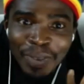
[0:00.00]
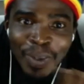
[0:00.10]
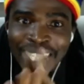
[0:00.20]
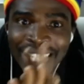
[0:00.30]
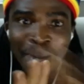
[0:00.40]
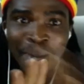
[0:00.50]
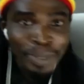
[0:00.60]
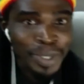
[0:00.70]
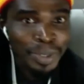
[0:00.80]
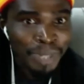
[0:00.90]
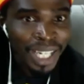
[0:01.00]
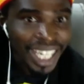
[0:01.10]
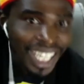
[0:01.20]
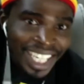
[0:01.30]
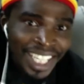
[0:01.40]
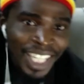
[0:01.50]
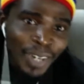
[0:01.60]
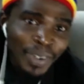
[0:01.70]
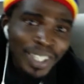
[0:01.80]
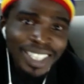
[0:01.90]
what has happened to me
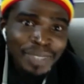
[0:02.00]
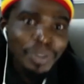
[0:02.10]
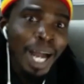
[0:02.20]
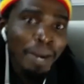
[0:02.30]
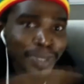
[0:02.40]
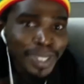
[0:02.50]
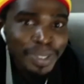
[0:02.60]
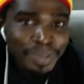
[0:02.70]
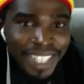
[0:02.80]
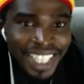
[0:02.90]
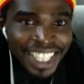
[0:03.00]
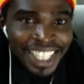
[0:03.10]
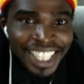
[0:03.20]
or what will happen to me.